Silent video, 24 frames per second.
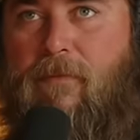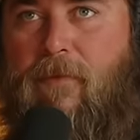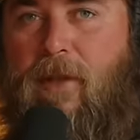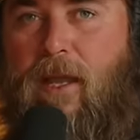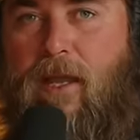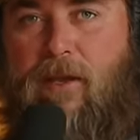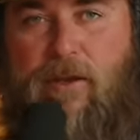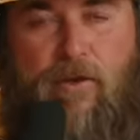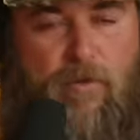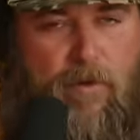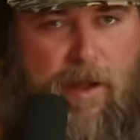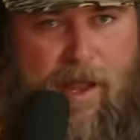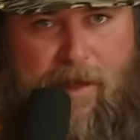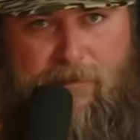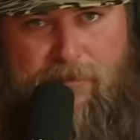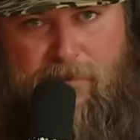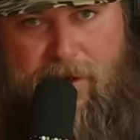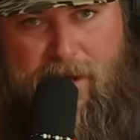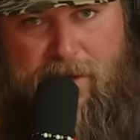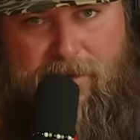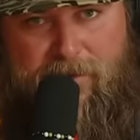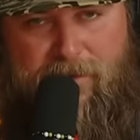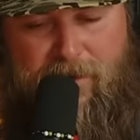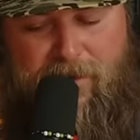and you'll
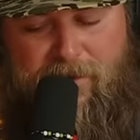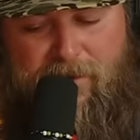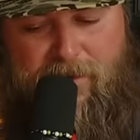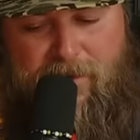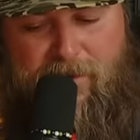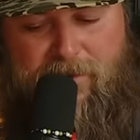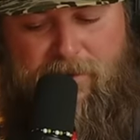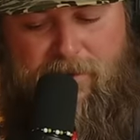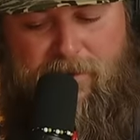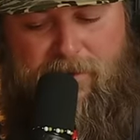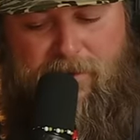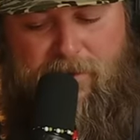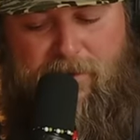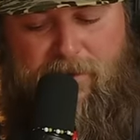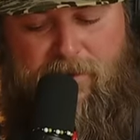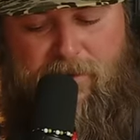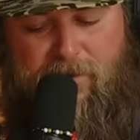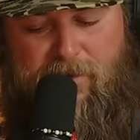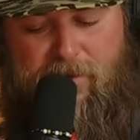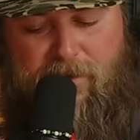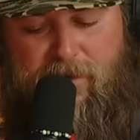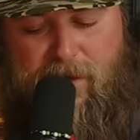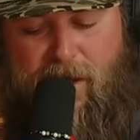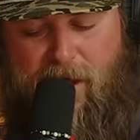have days like this,
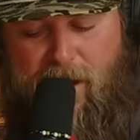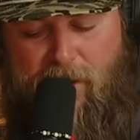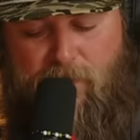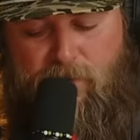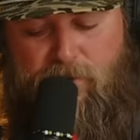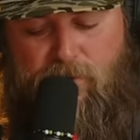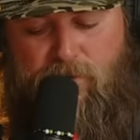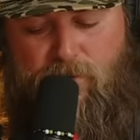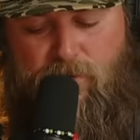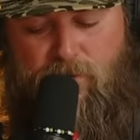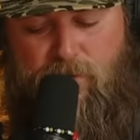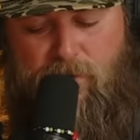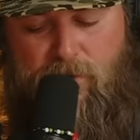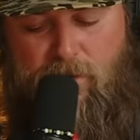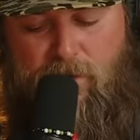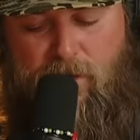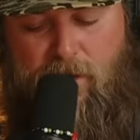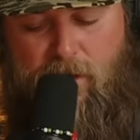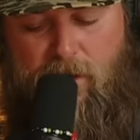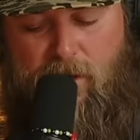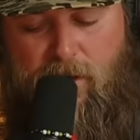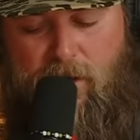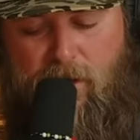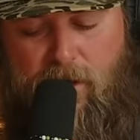the counts
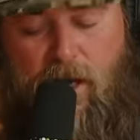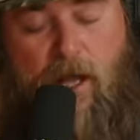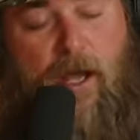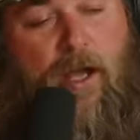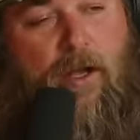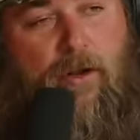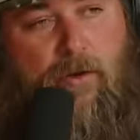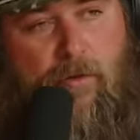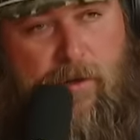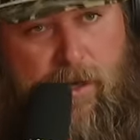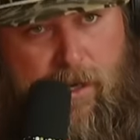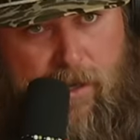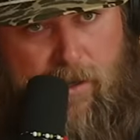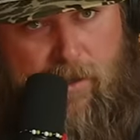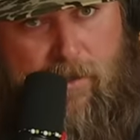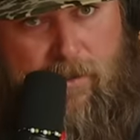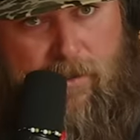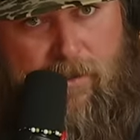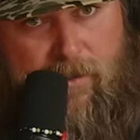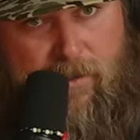were uh, hungry,